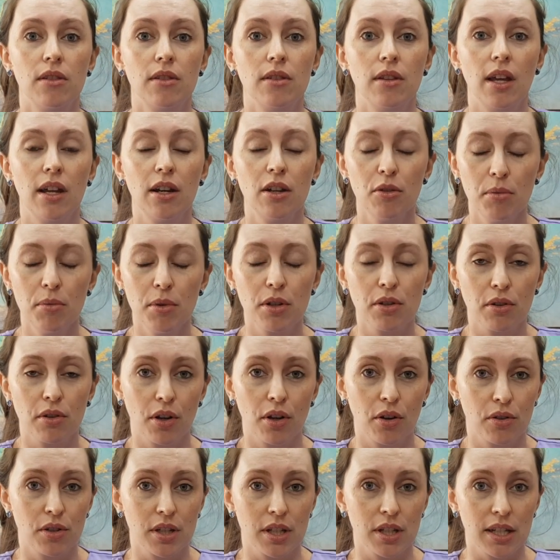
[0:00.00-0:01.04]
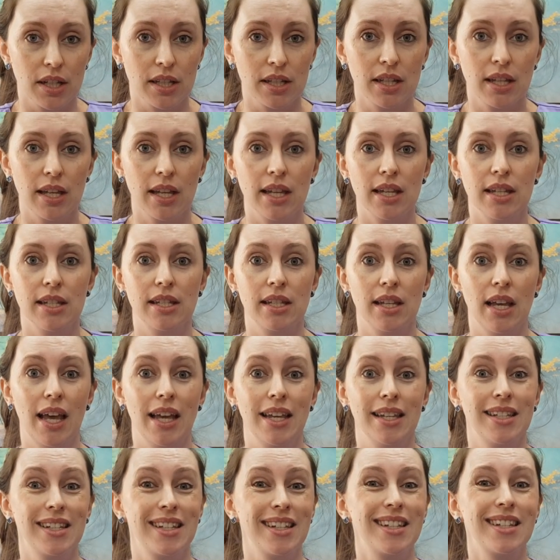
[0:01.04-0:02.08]
Endometriosis is a
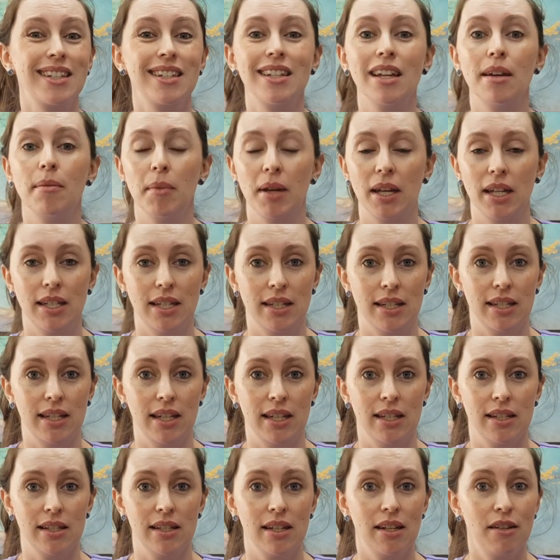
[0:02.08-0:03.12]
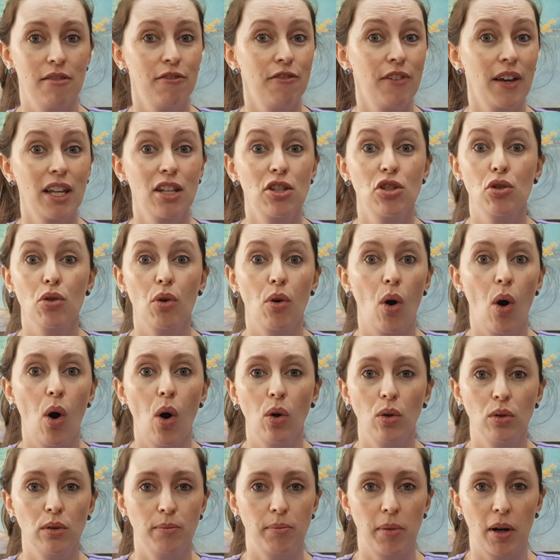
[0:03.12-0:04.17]
systemic disease. It affects your
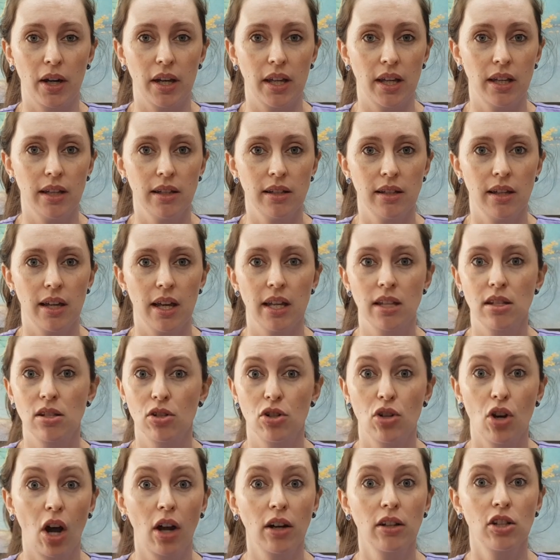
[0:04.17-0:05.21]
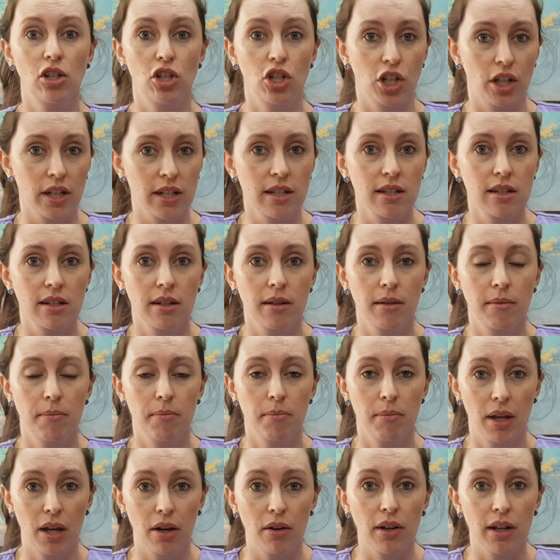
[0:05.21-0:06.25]
whole body. It's not just
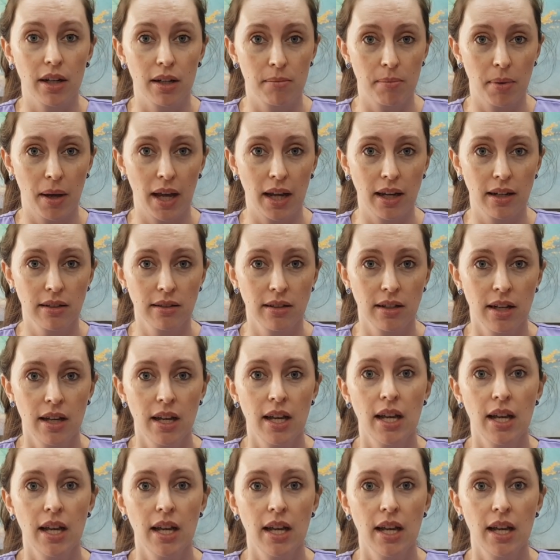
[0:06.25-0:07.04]
period pain.